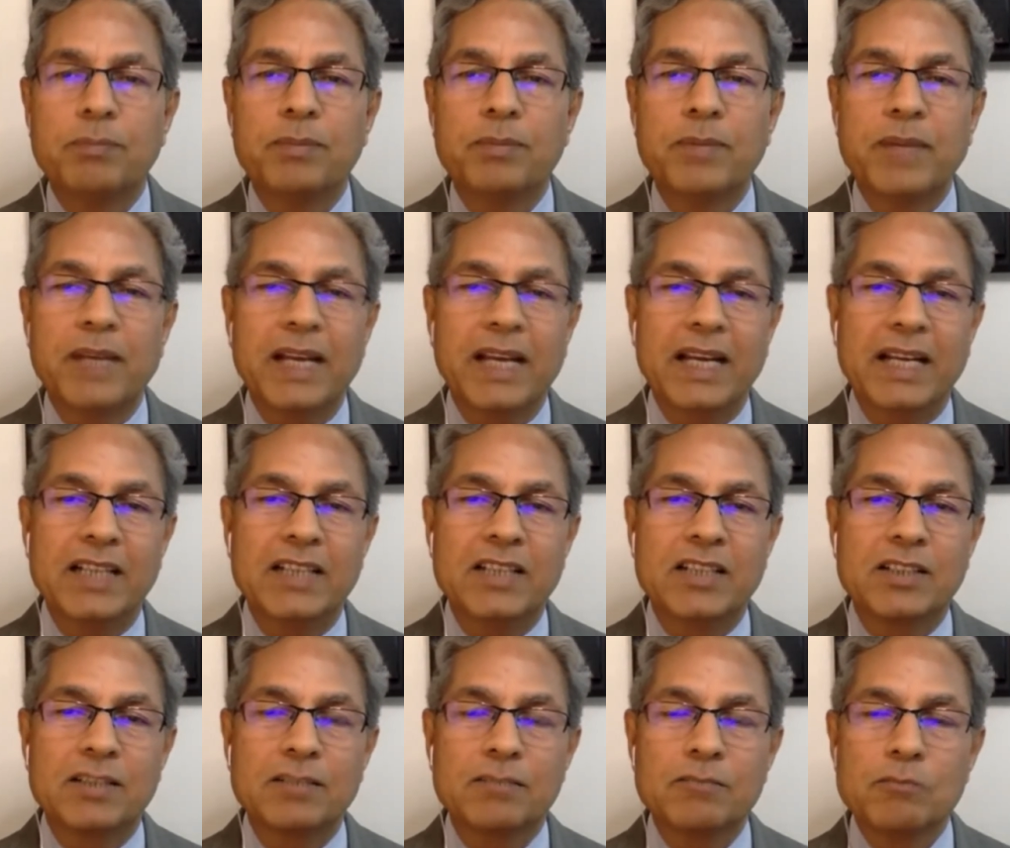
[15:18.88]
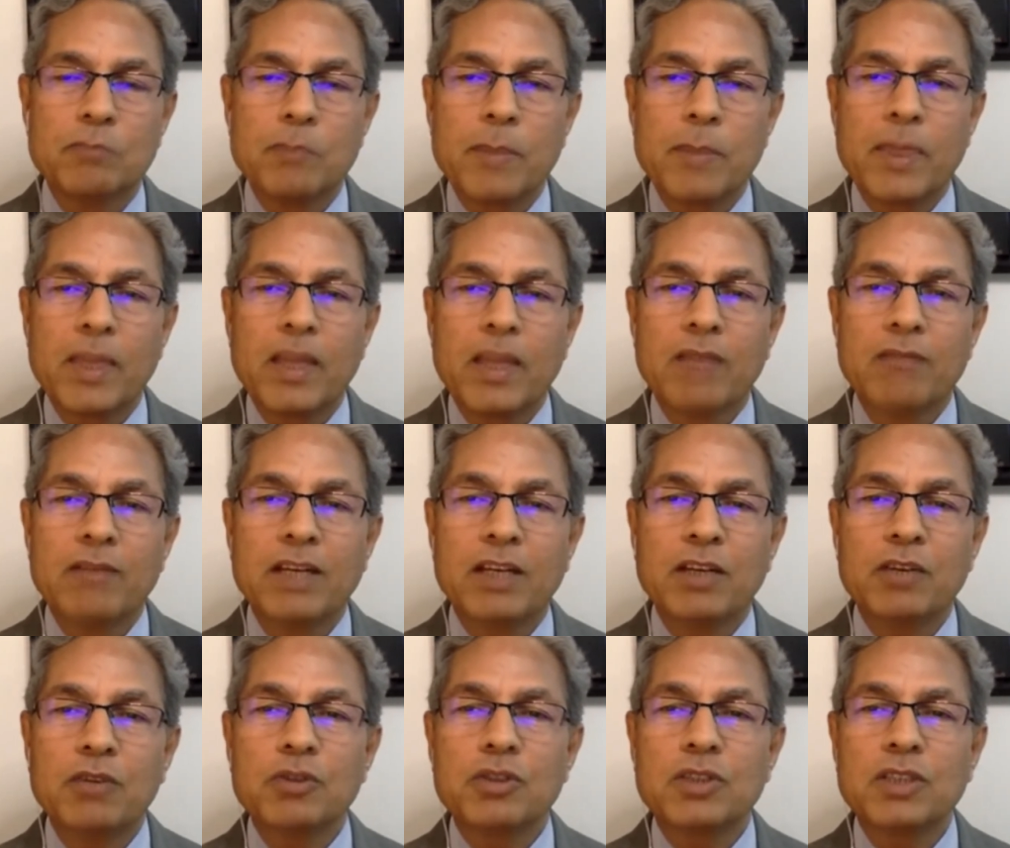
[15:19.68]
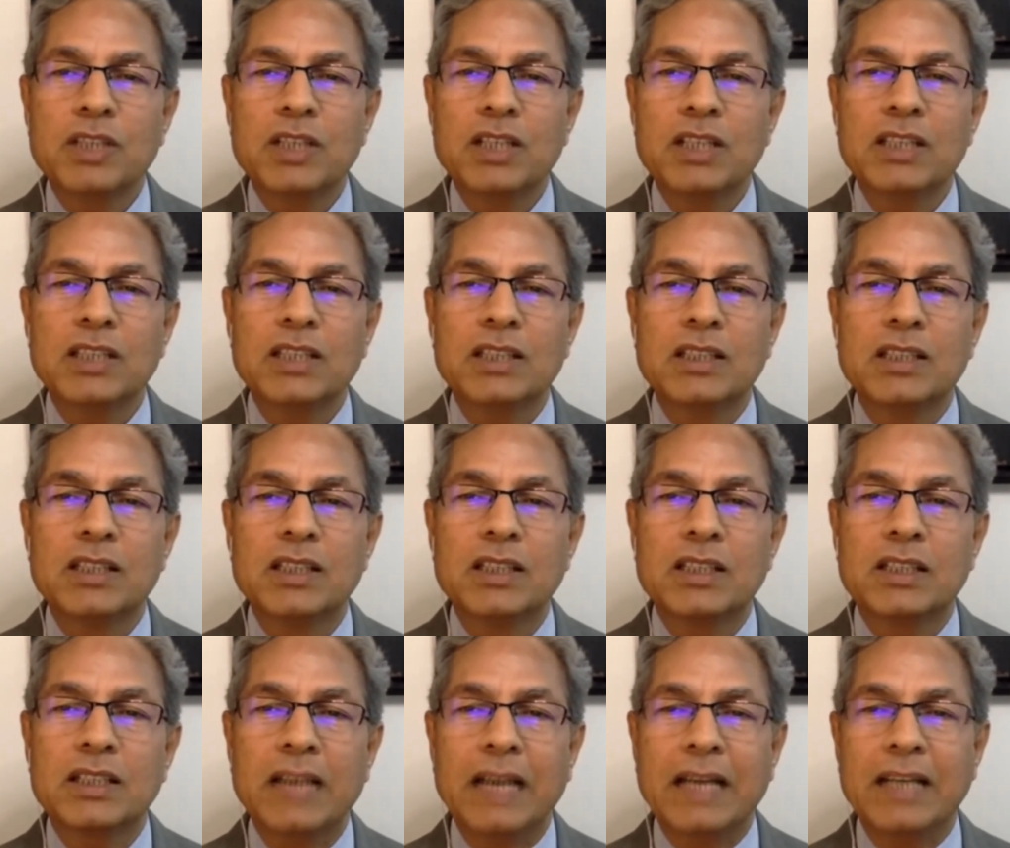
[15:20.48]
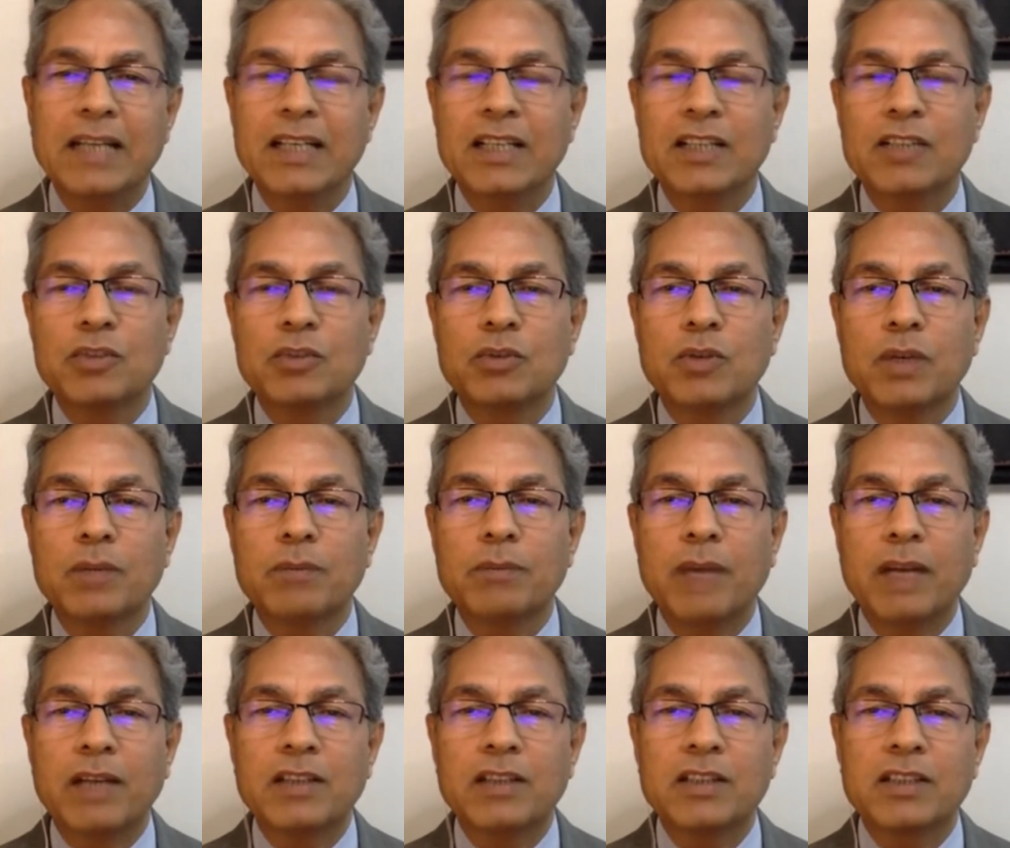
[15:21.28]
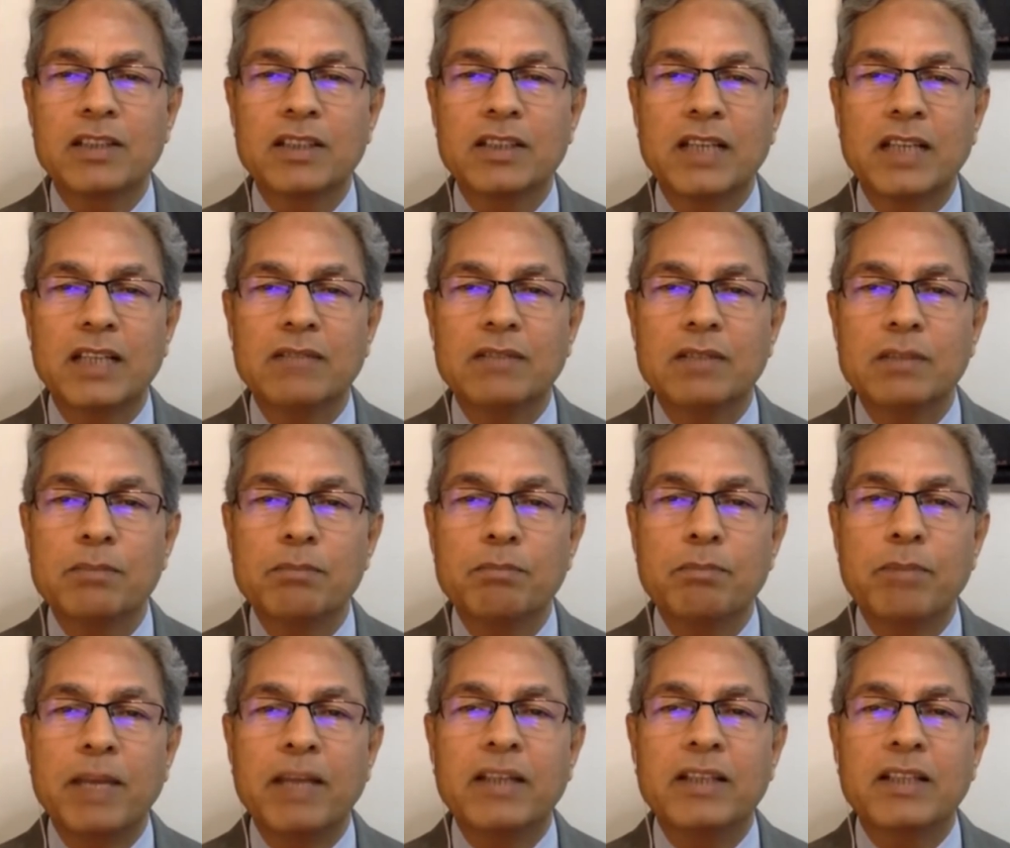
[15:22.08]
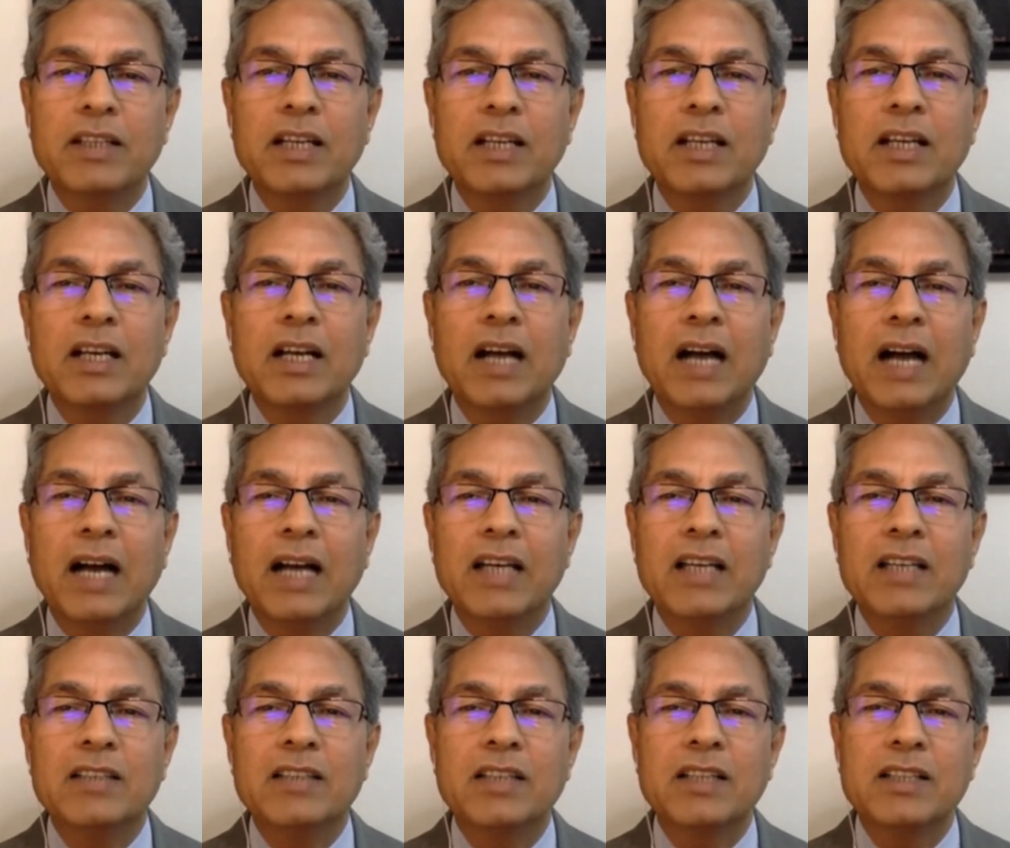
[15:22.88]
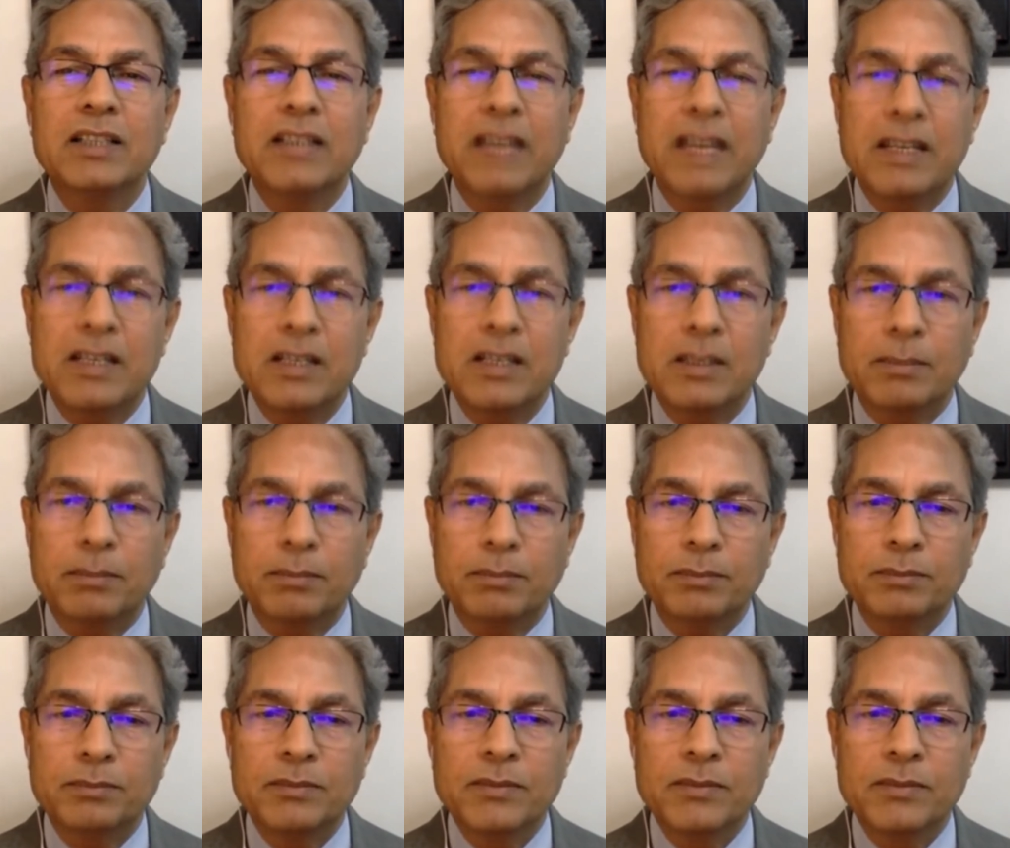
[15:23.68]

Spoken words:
parades, where you see that the cadets who are marching are even blinking eyes in tandem.